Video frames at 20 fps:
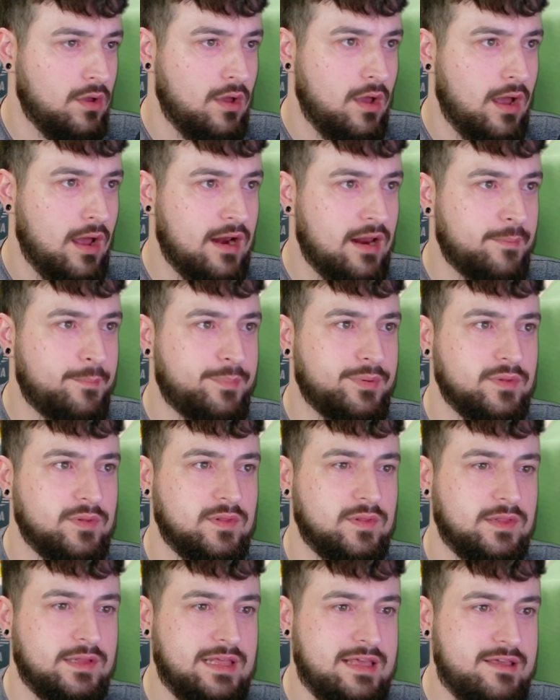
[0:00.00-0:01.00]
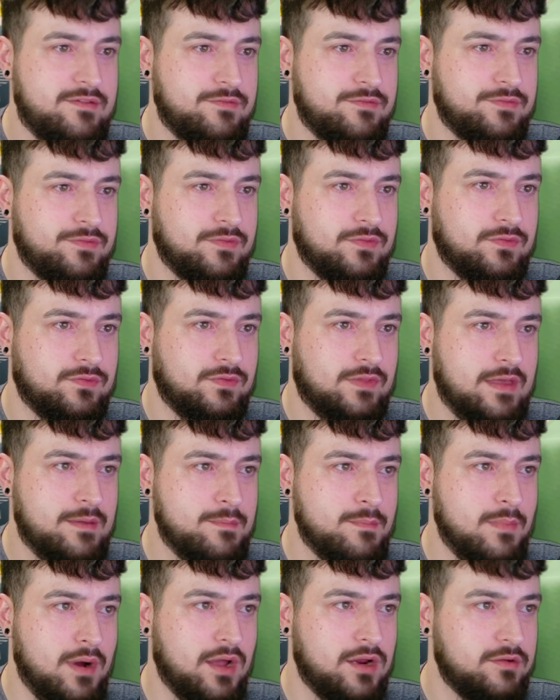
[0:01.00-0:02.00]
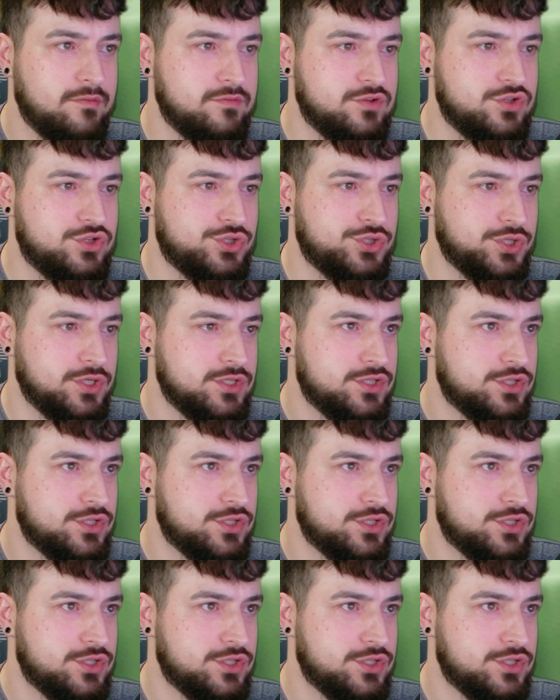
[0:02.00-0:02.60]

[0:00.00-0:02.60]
and I believe they might have just